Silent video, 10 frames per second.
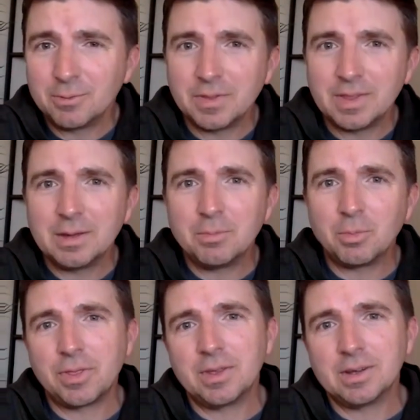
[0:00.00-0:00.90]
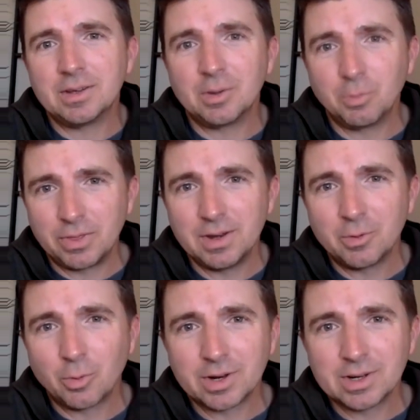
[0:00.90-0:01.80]
for them within
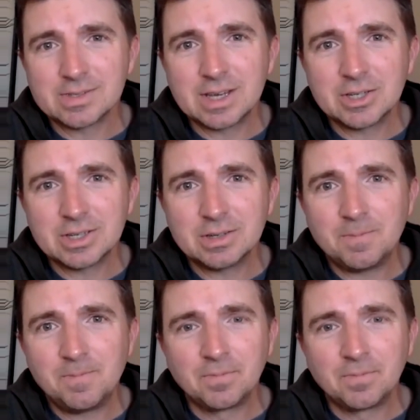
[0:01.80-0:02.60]
an organization,